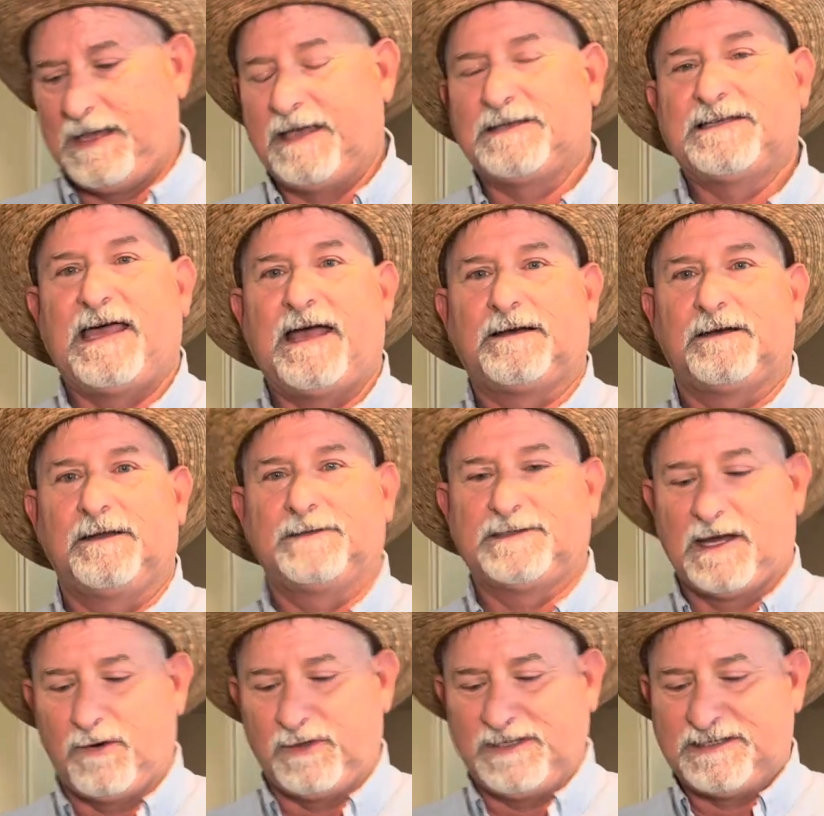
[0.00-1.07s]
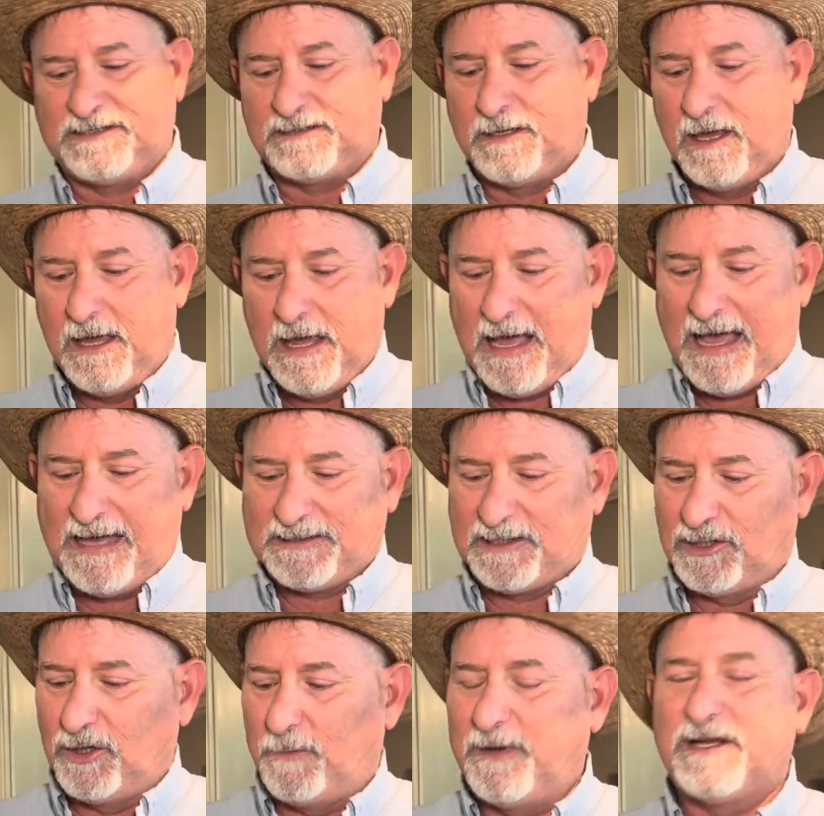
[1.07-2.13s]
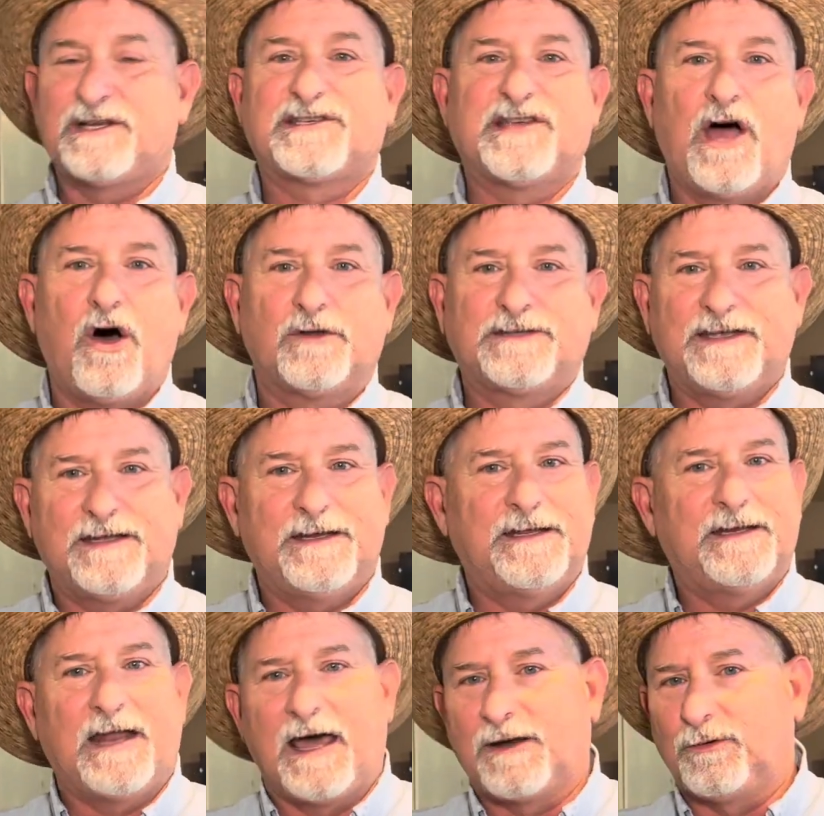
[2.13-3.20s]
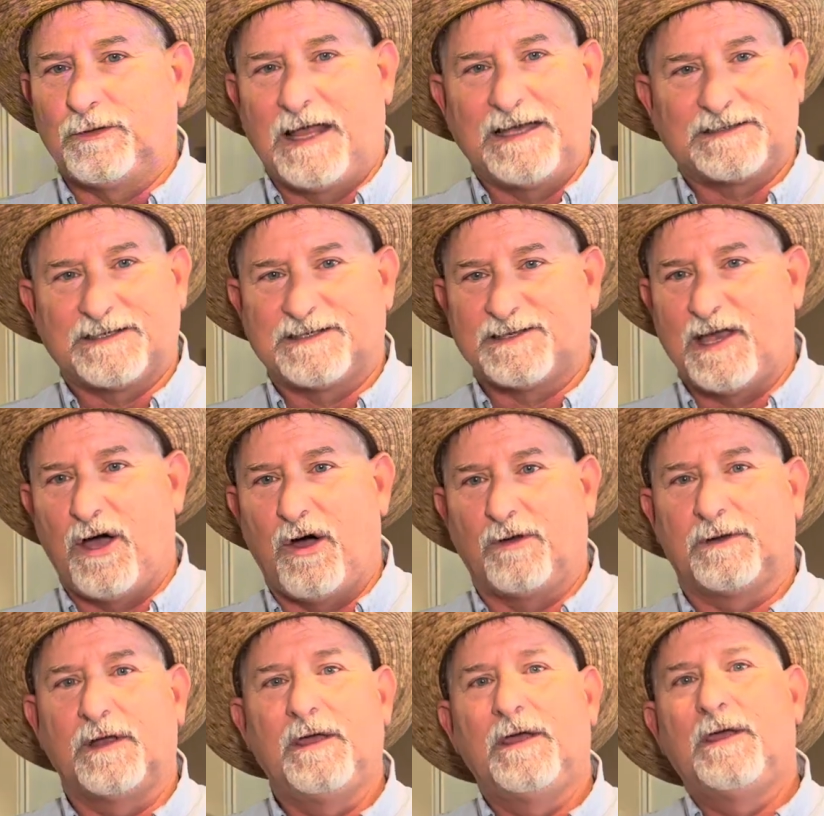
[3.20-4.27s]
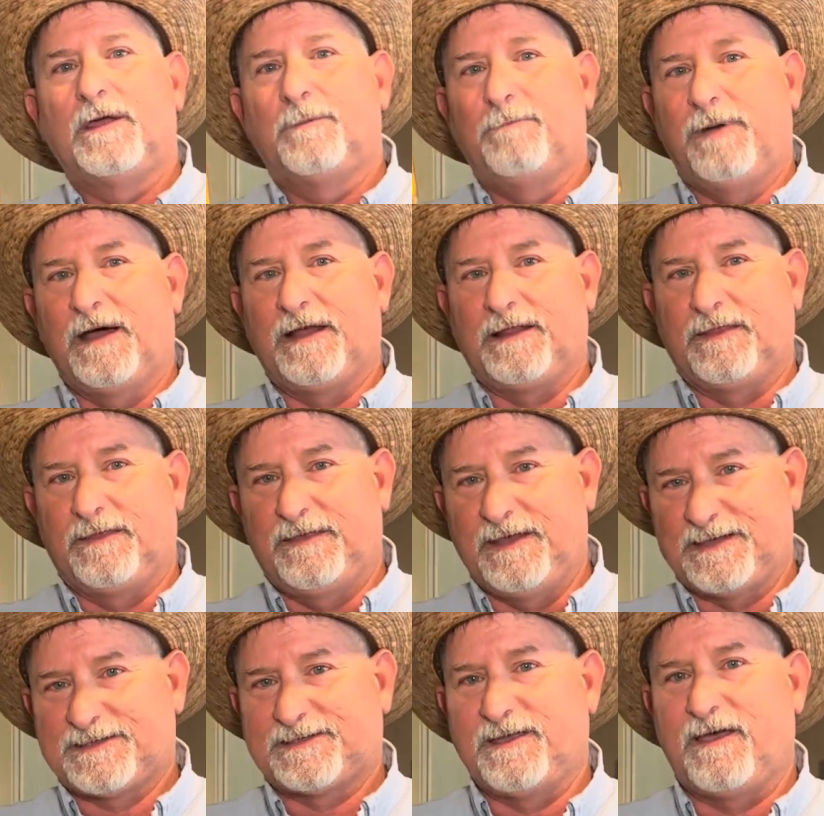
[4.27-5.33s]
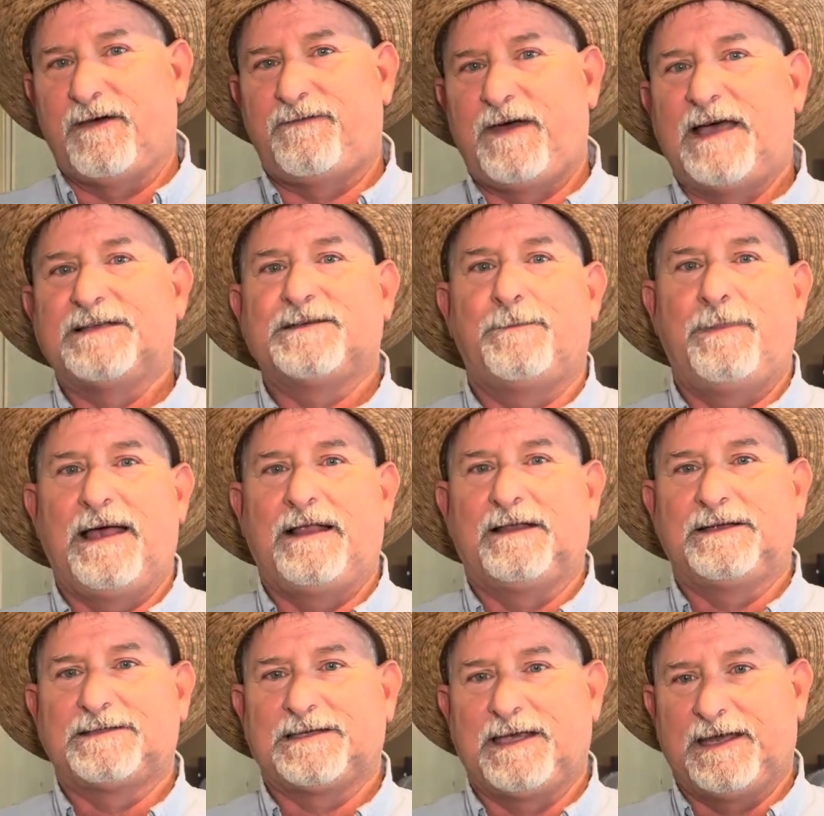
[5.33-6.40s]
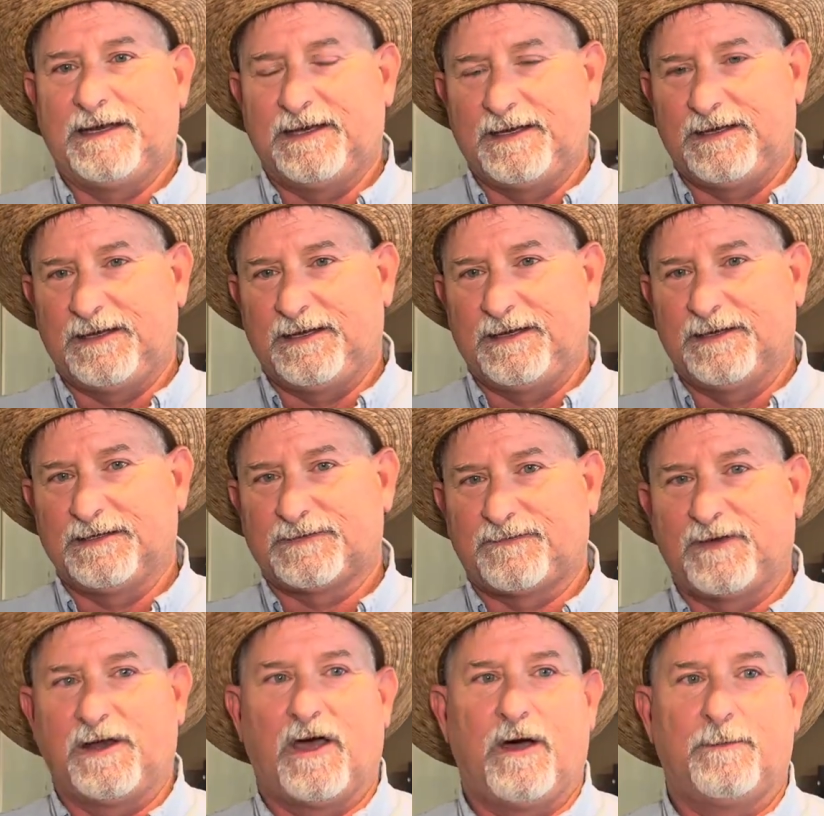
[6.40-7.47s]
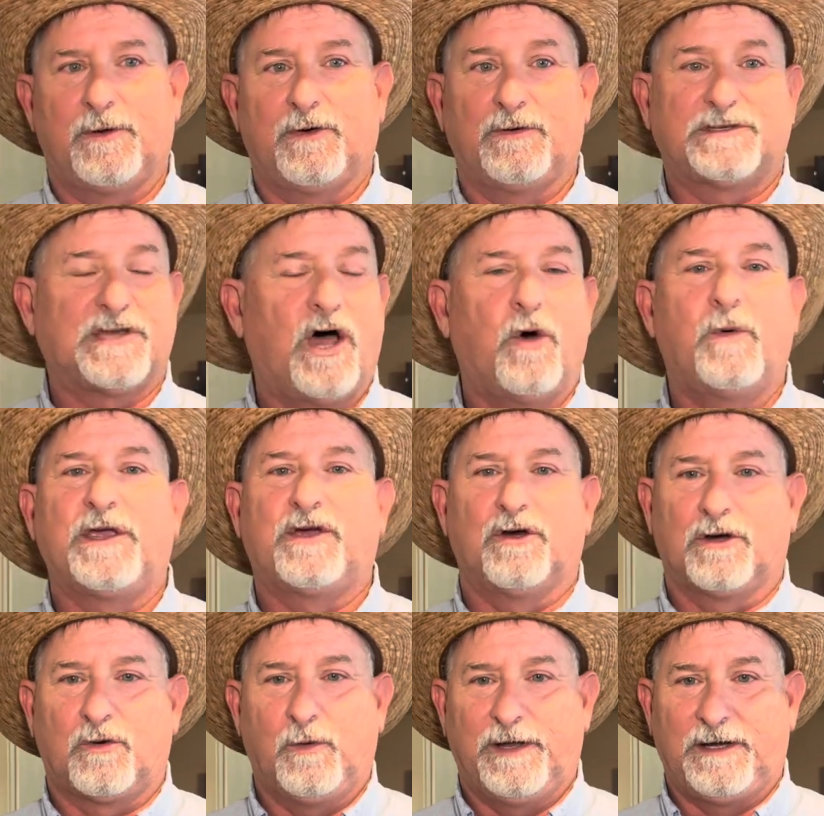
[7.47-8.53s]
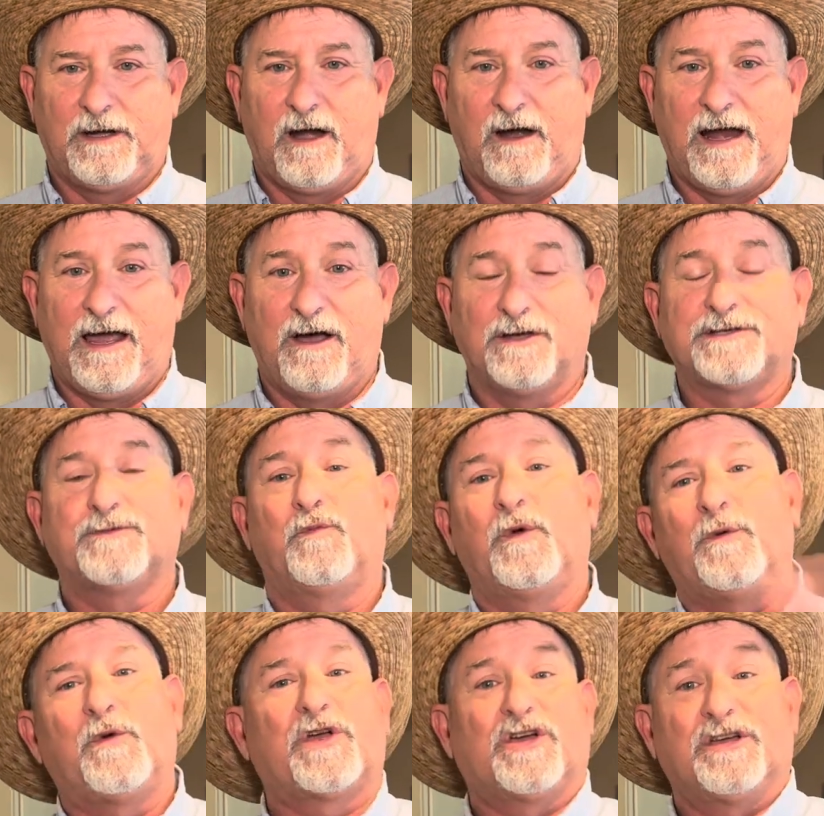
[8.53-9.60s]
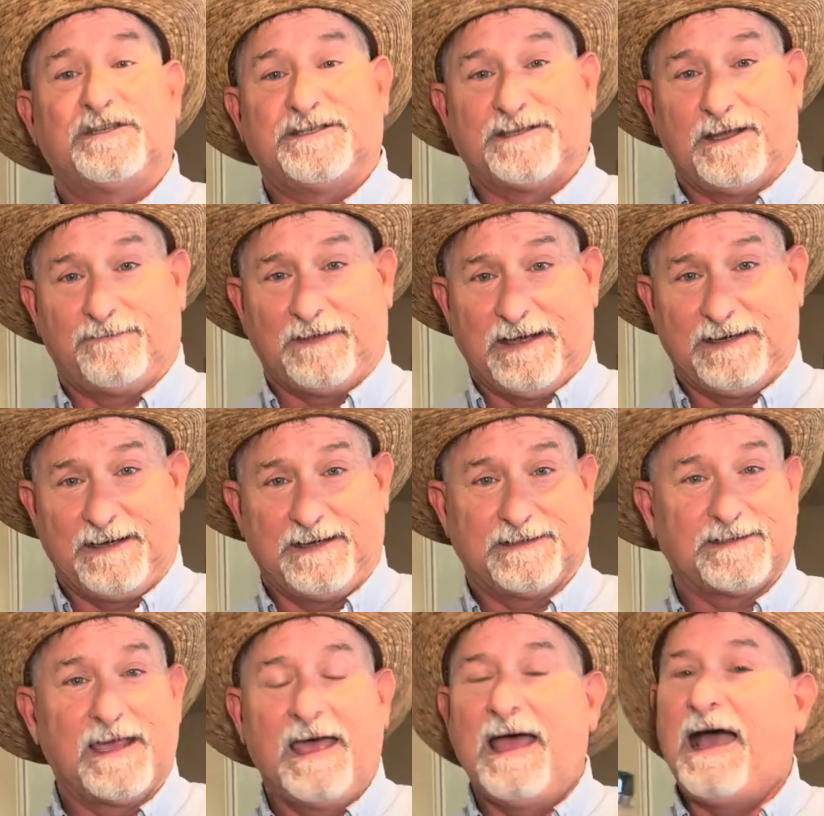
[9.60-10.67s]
Exactly. That's Tony's not no Tony's. Has a little bit of salt in it. I don't like the salt, but this stuff has a balance and it is phenomenal. It's all we cook with in our house when we're cooking stuff like this.